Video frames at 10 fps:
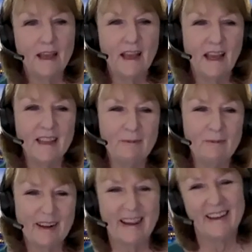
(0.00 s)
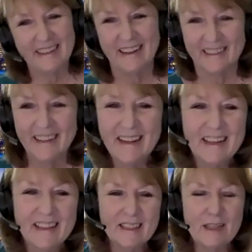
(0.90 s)
and then went ahead and
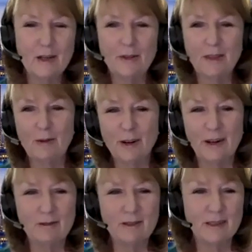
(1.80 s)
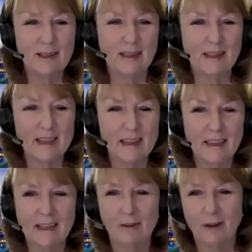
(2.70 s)
listed who they were. And I was looking at that and
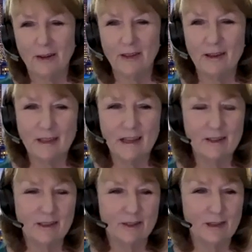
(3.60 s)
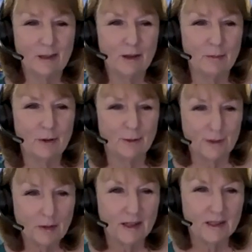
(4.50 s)
thinking, wow, that could certainly be improved upon.